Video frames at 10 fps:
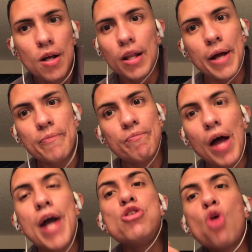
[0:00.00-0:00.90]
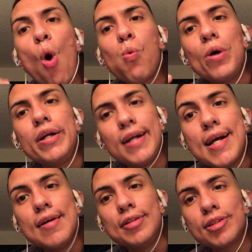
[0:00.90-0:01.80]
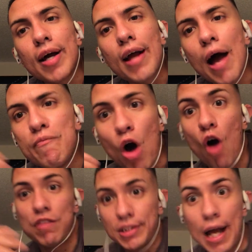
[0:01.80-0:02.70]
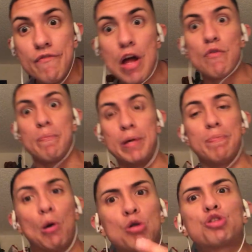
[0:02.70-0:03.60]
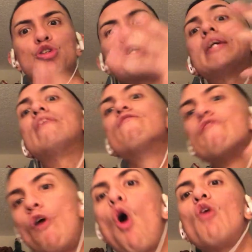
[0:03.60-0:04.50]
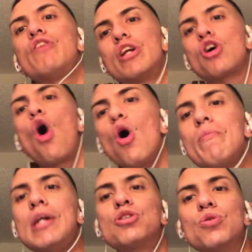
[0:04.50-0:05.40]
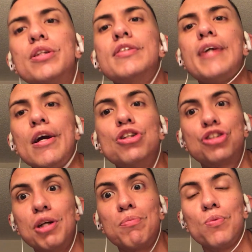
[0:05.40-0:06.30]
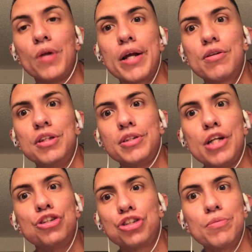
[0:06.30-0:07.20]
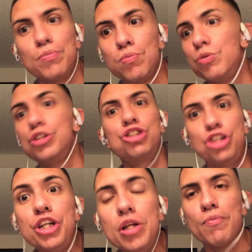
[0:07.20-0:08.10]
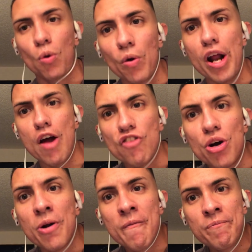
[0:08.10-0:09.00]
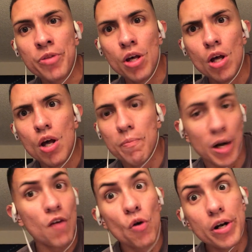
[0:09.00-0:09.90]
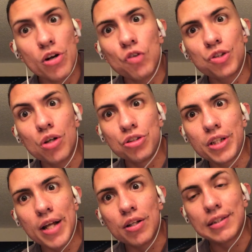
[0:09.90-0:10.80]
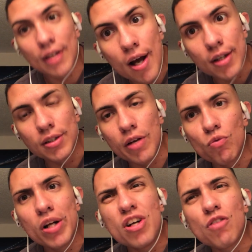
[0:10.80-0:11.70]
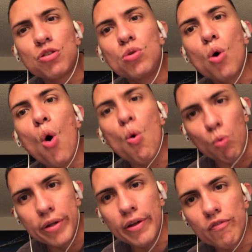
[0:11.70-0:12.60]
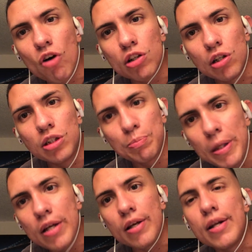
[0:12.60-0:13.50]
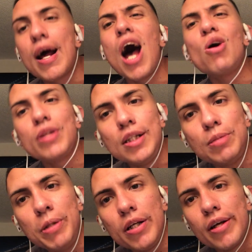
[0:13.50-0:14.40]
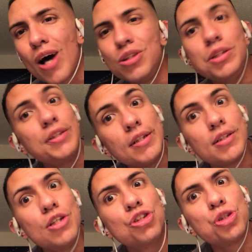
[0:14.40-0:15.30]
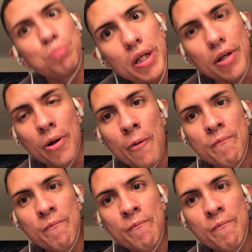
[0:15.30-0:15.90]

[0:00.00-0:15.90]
Like I know what it is. Like I'm obviously I've never been personally involved in a communist or dictatorship like dictatorship regime or whatever. But I've read enough to understand the signs. i am read enough to know what the fuck they're speaking and how they speak it, how these dictators speak